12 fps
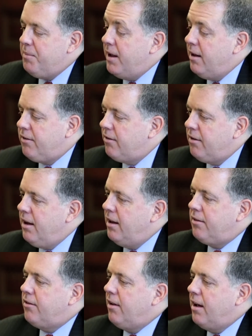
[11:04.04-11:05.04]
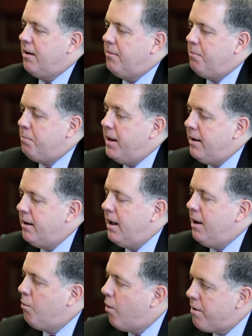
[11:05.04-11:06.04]
It's been
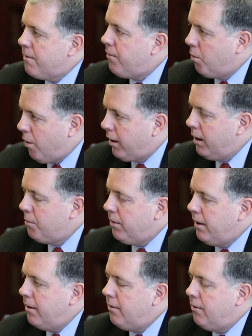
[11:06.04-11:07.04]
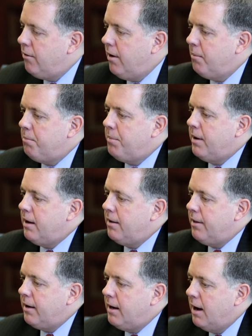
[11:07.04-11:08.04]
a wonderful working relationship.
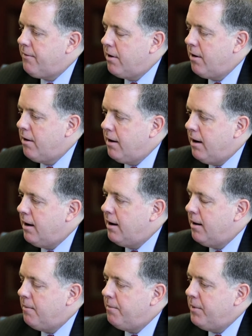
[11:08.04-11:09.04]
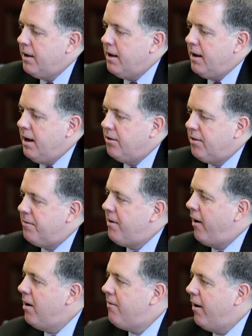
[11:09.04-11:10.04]
The Governor is a
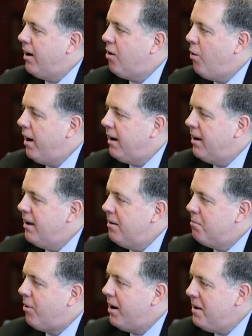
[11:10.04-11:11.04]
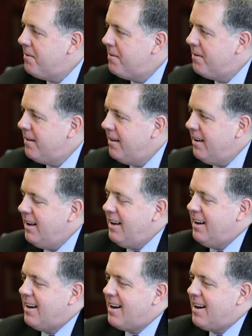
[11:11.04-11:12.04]
very, very quick brief.
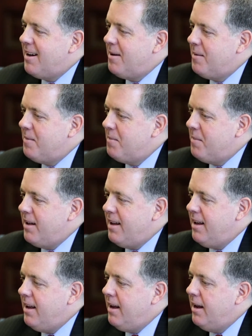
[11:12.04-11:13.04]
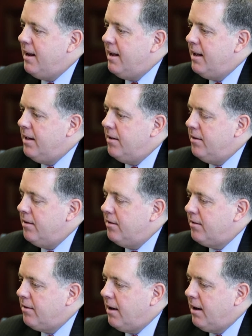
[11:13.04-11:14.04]
He
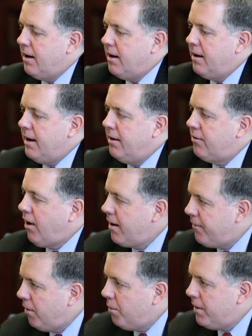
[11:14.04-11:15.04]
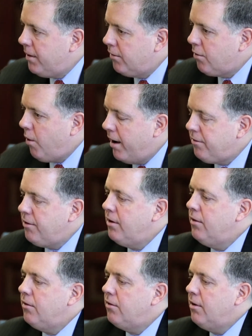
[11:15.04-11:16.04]
is insightful with his
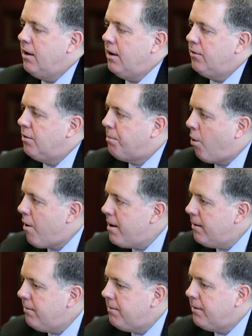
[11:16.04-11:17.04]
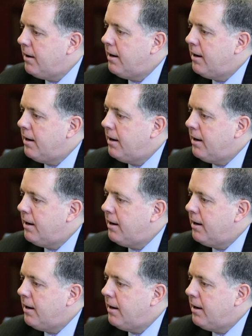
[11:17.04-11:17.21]
questions, supportive,